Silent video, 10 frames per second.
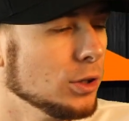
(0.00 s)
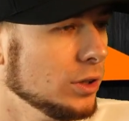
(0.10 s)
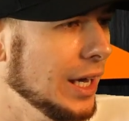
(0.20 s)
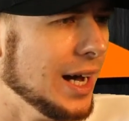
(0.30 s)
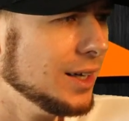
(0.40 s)

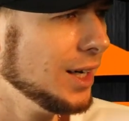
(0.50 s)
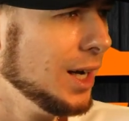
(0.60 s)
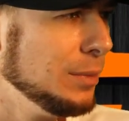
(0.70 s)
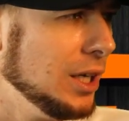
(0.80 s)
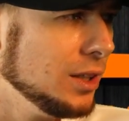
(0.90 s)
Yeah, I
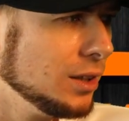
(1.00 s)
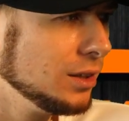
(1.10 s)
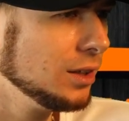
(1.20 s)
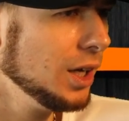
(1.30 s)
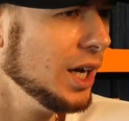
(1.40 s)
mean,
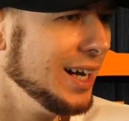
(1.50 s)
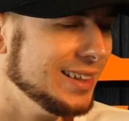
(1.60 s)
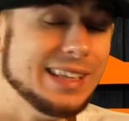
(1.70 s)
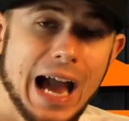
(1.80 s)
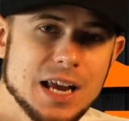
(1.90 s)

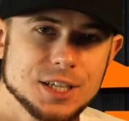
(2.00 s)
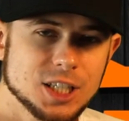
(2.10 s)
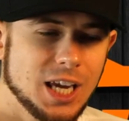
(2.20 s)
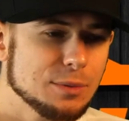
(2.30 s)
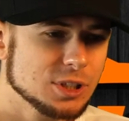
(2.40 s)
dash
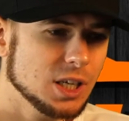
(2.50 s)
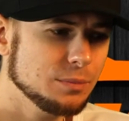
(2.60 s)
cams,